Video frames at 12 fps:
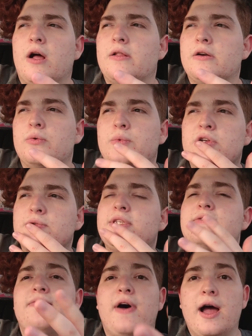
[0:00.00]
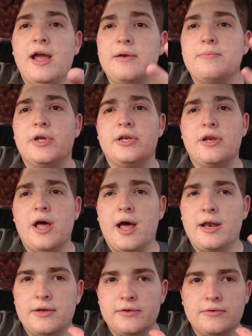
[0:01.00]
color, which was fine, but
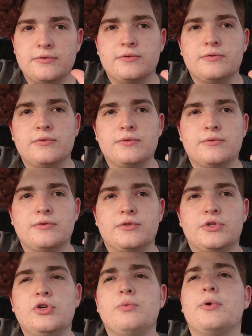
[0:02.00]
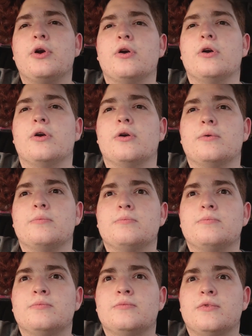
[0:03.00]
not super
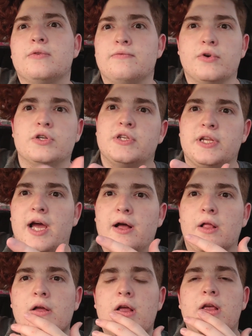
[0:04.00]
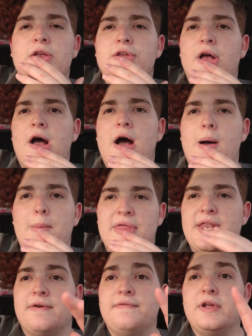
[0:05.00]
versatile. And
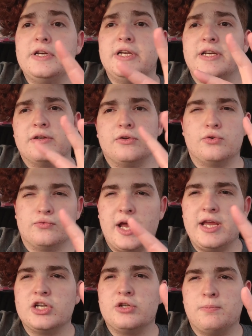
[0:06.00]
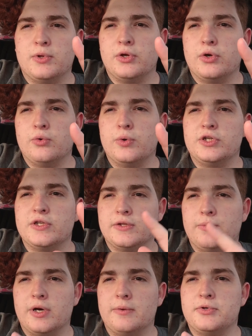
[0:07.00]
then I found it in a grayish blue, which
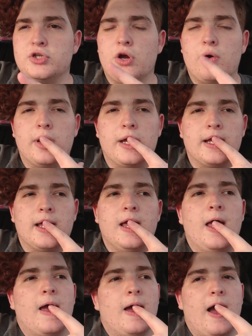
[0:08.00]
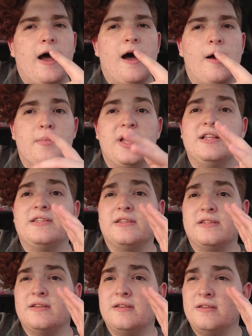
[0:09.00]
is the one I'm showing.
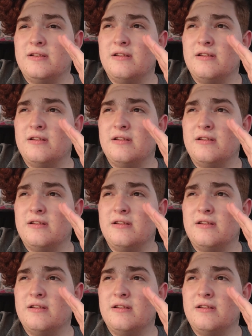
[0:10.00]
It's